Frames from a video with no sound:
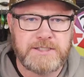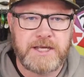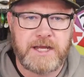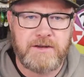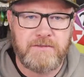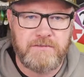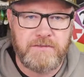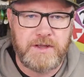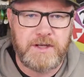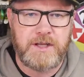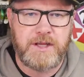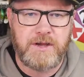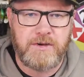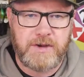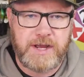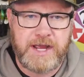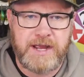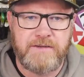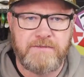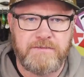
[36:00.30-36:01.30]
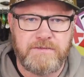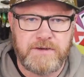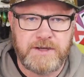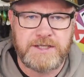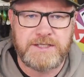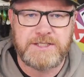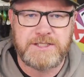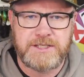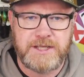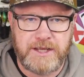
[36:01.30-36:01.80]
out a video every
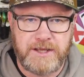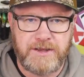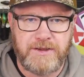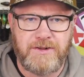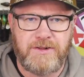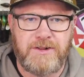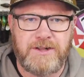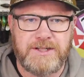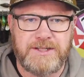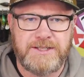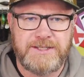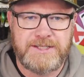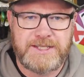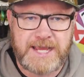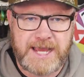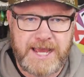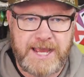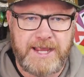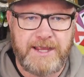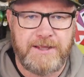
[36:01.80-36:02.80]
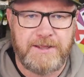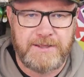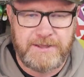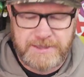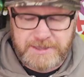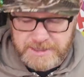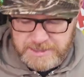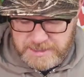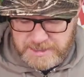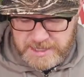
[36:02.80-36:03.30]
single day.
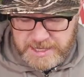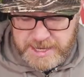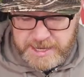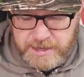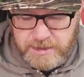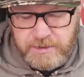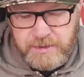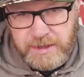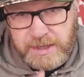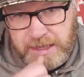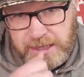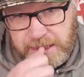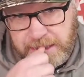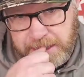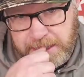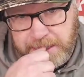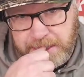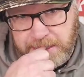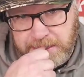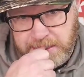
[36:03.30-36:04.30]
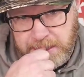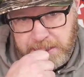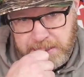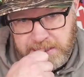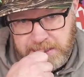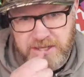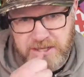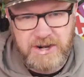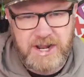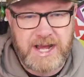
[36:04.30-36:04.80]
Now,
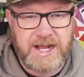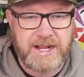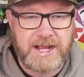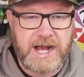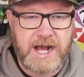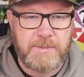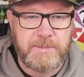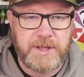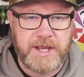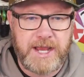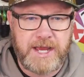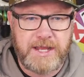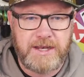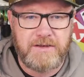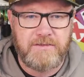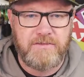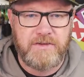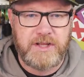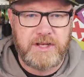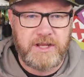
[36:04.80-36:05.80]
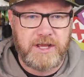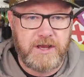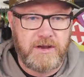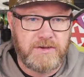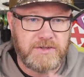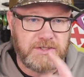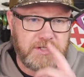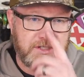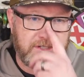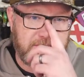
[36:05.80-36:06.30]
they're not complicated
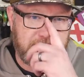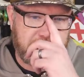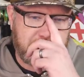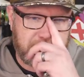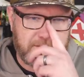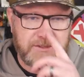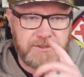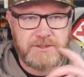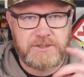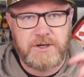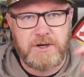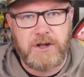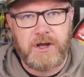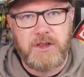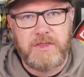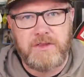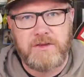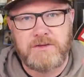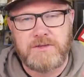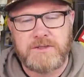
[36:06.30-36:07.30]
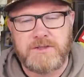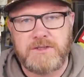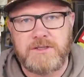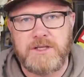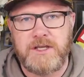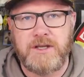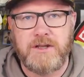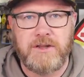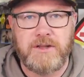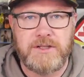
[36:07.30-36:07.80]
videos. It's turn on the
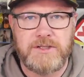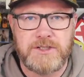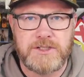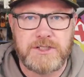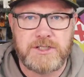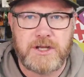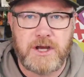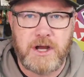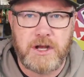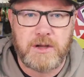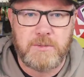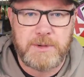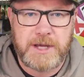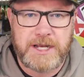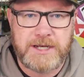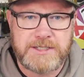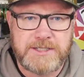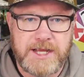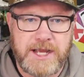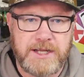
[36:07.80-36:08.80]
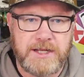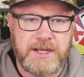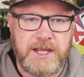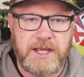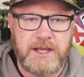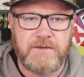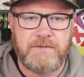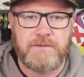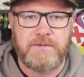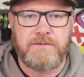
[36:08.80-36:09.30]
deal and just talk about a
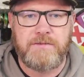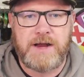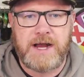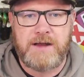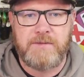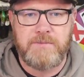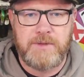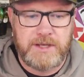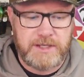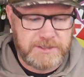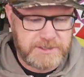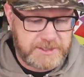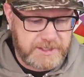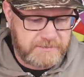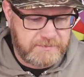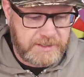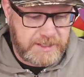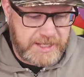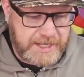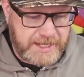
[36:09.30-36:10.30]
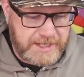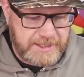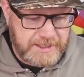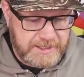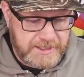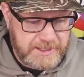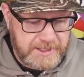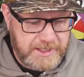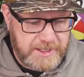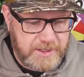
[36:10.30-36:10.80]
technique for five minutes every day.
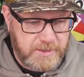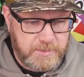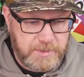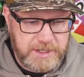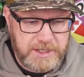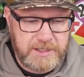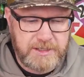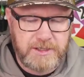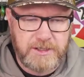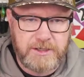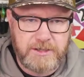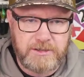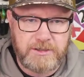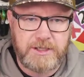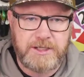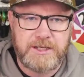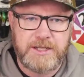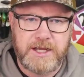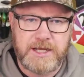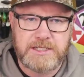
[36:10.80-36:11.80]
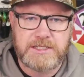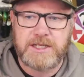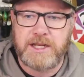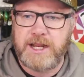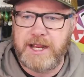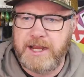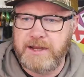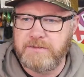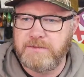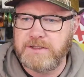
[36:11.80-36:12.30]
But he literally does it
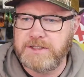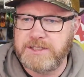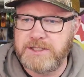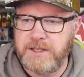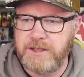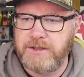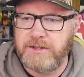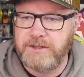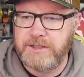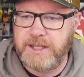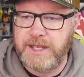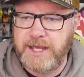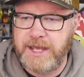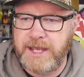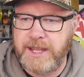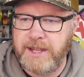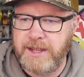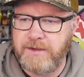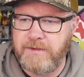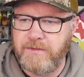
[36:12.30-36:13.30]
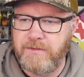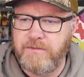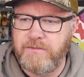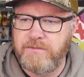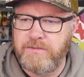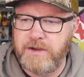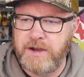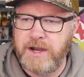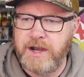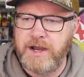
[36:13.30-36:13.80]
every single day.
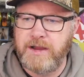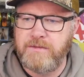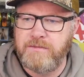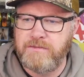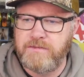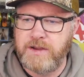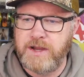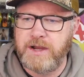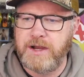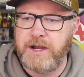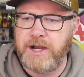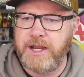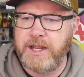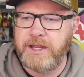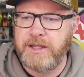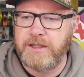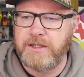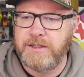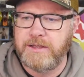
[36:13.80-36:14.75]
Very, very